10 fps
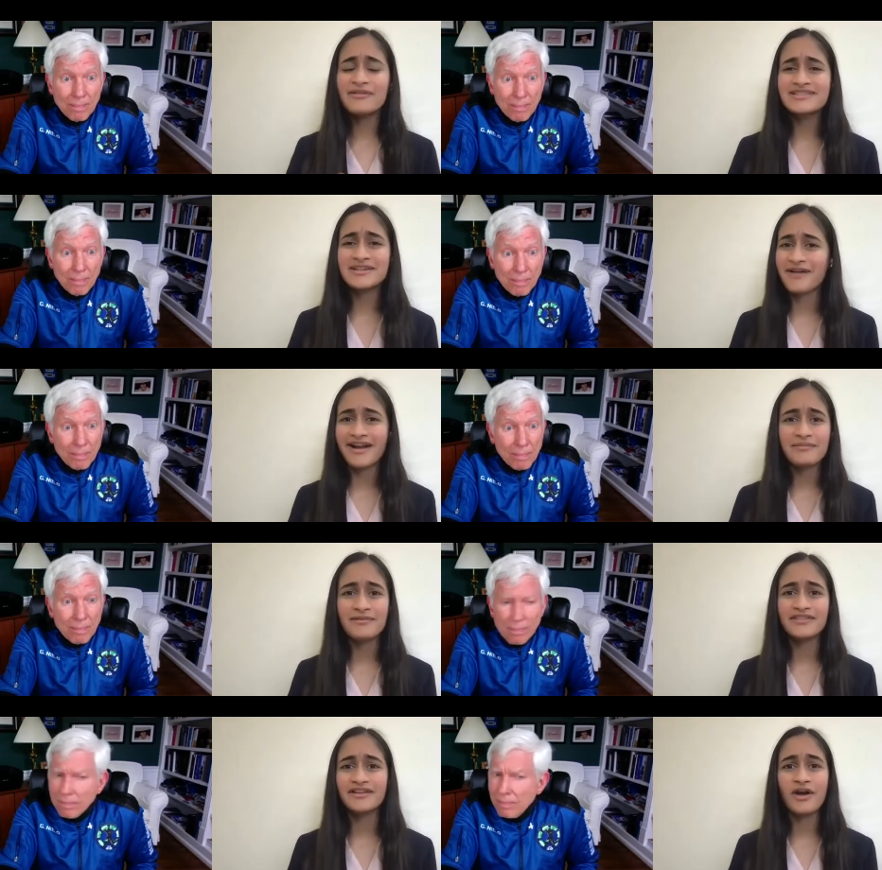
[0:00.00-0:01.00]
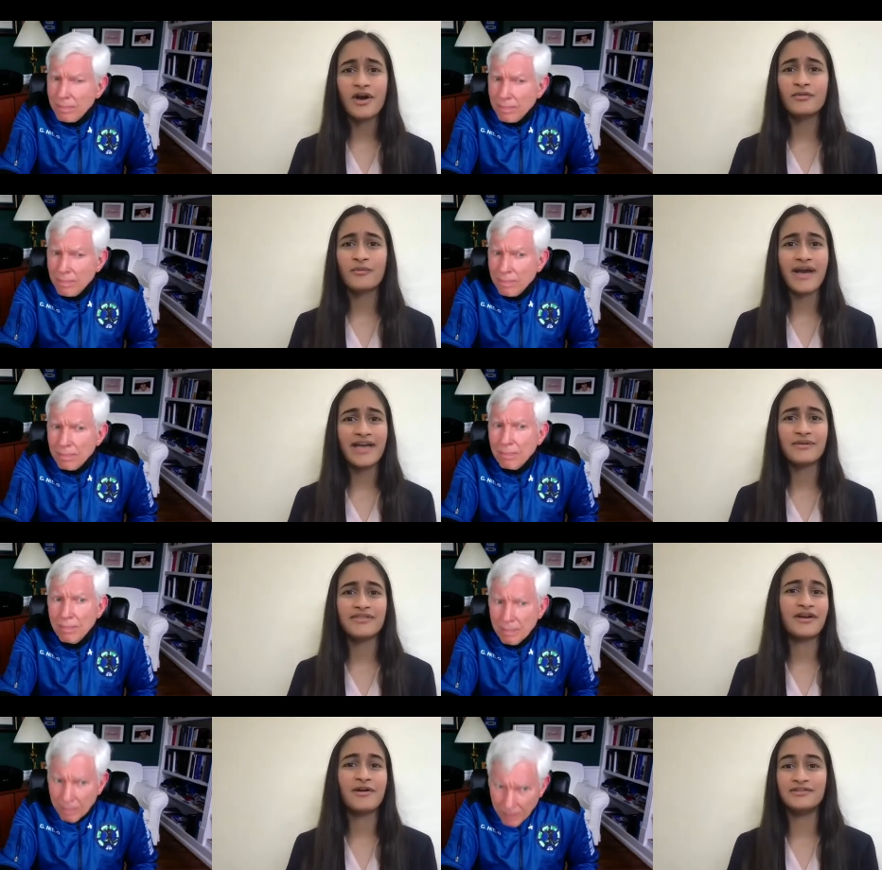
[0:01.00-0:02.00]
Speaker 1: everyone's incredible in their own way with
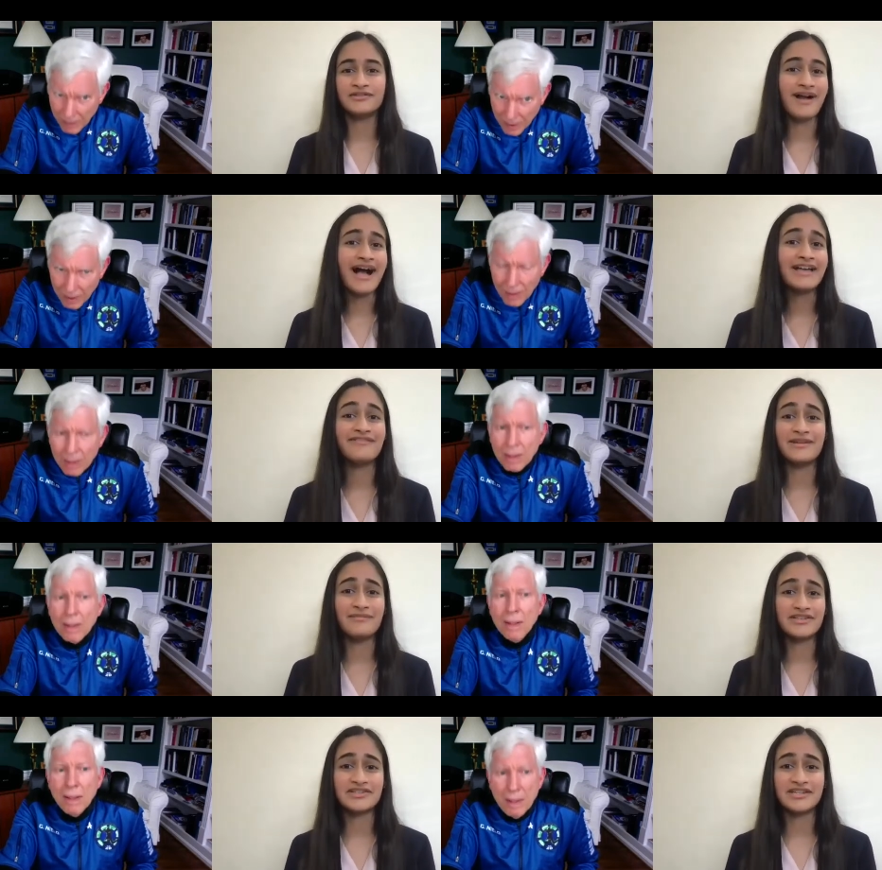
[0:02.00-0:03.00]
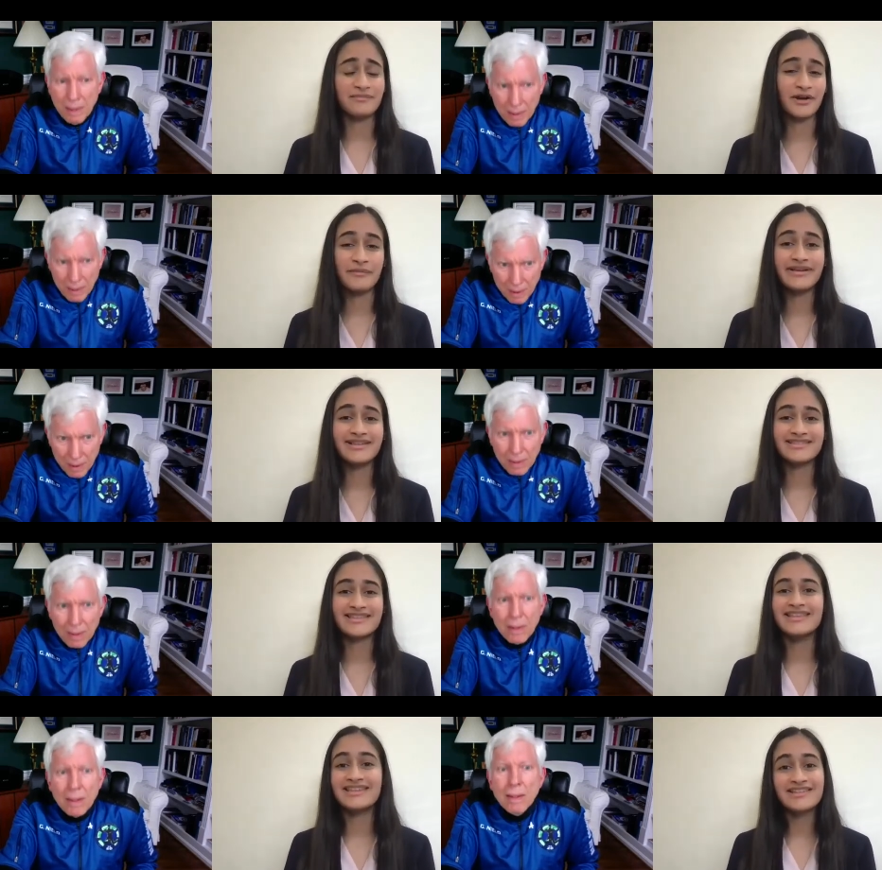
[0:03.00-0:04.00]
their own drive and mission and purpose
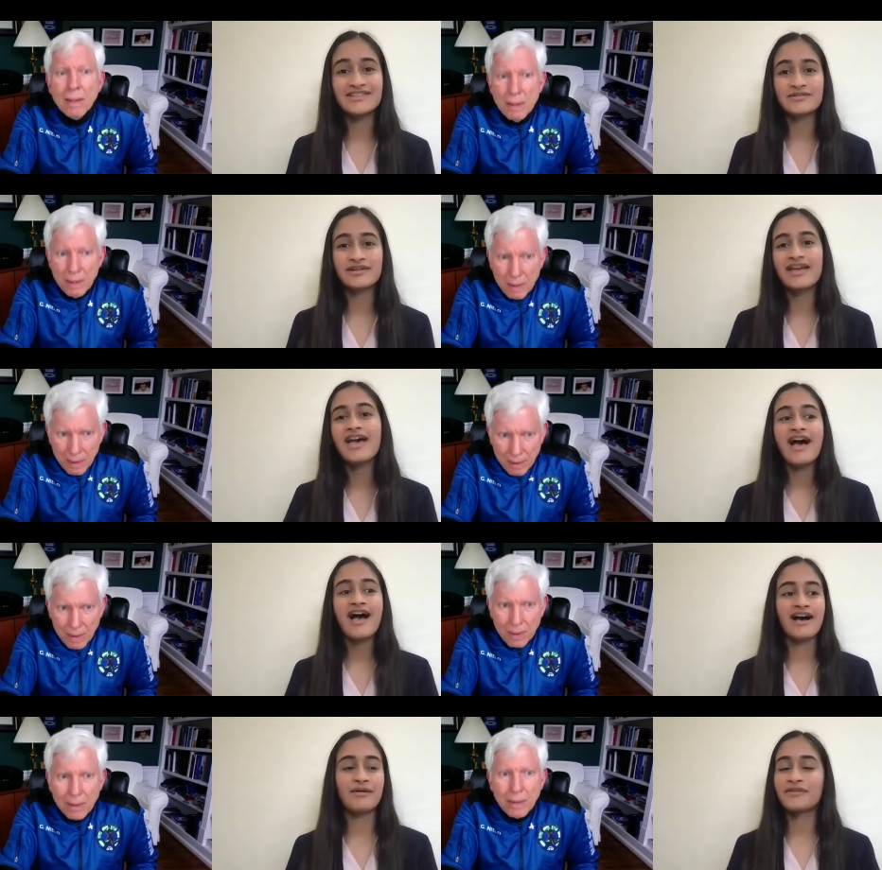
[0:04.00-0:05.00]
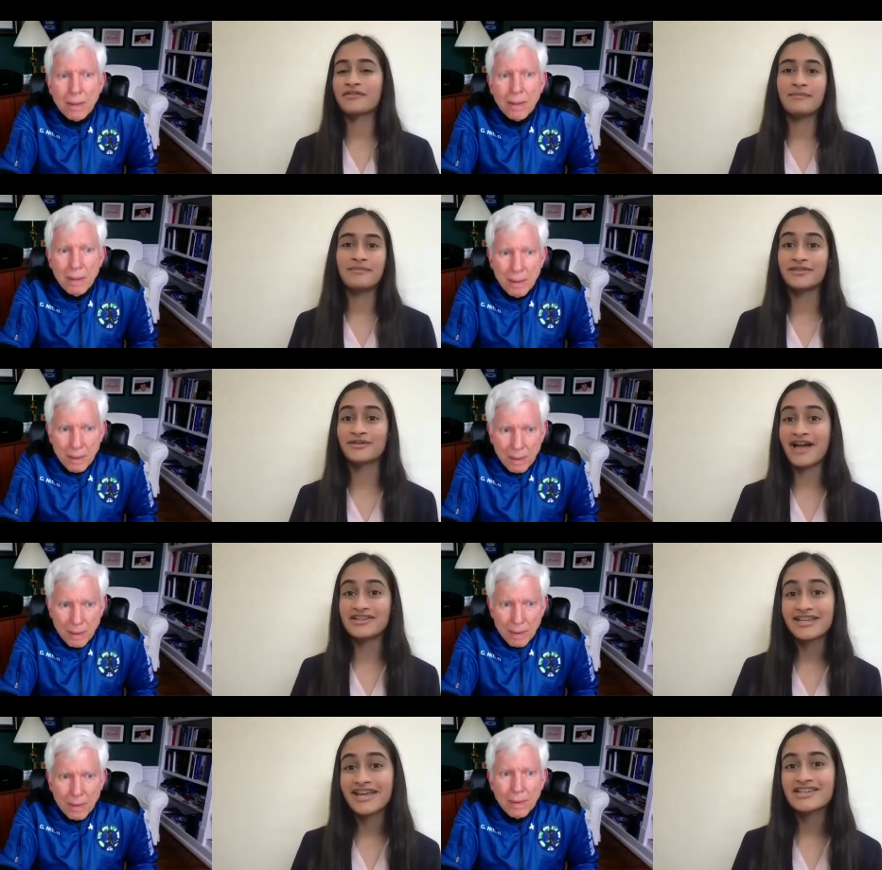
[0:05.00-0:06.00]
in the industry, uh, whether it be through
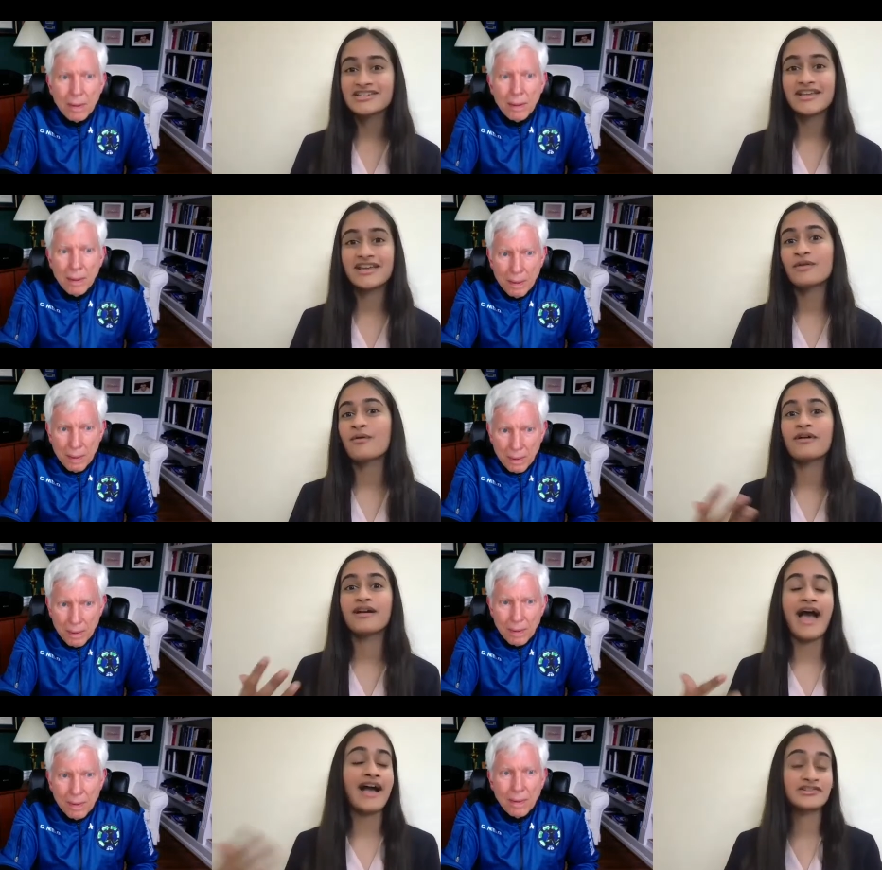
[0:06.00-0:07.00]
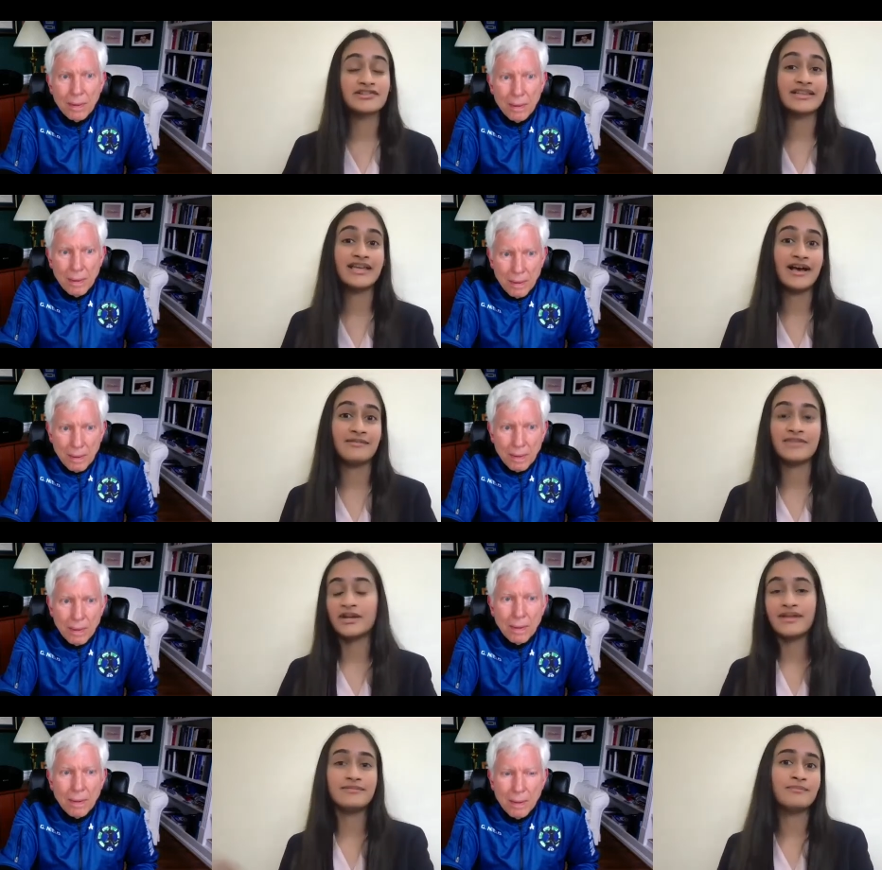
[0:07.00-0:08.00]
education or actually, uh, you
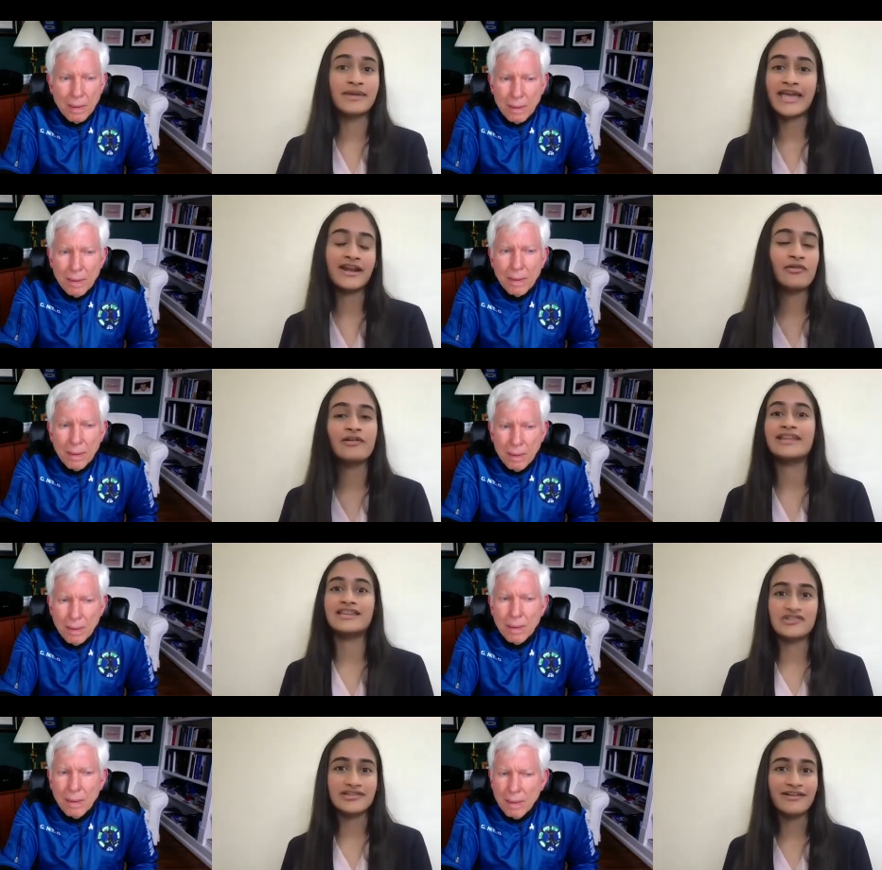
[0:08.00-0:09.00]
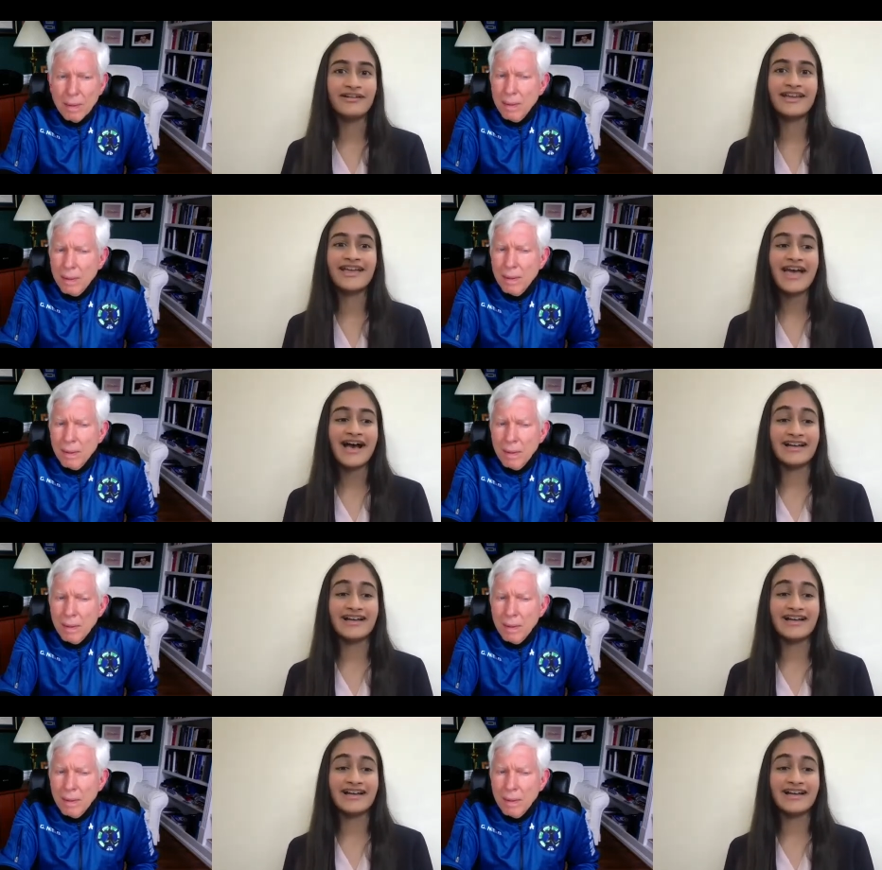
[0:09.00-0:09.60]
know, in mechanical and engineering,